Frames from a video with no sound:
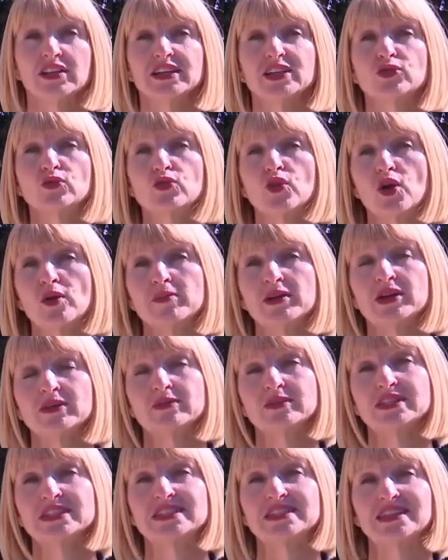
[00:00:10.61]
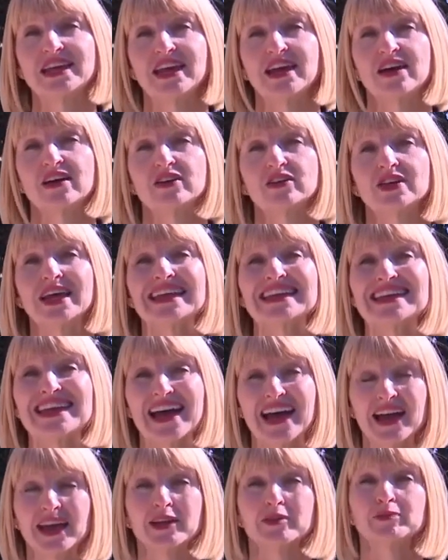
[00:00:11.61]
enrollment was down
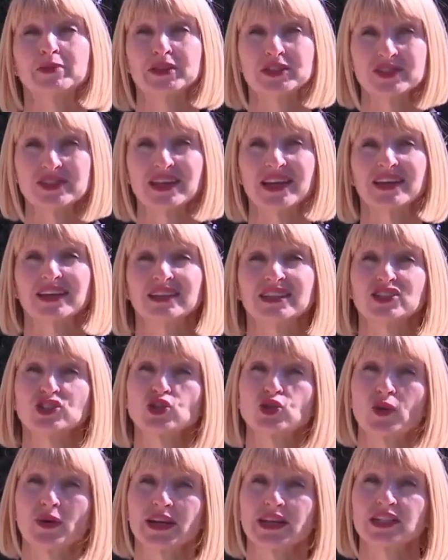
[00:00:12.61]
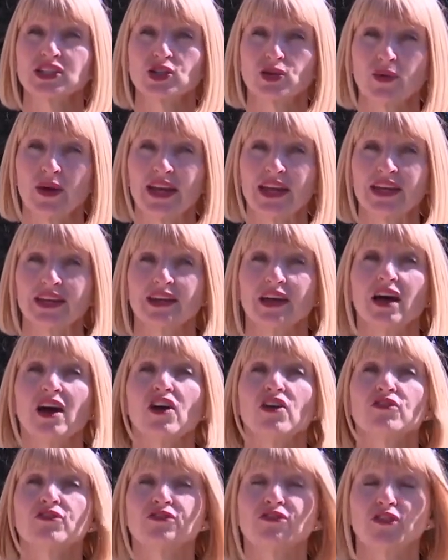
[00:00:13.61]
9% in 2020
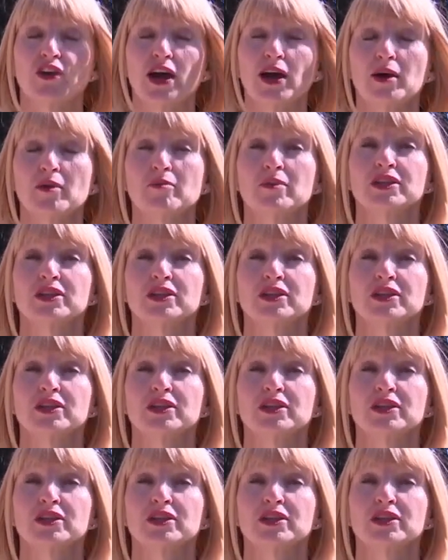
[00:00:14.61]
from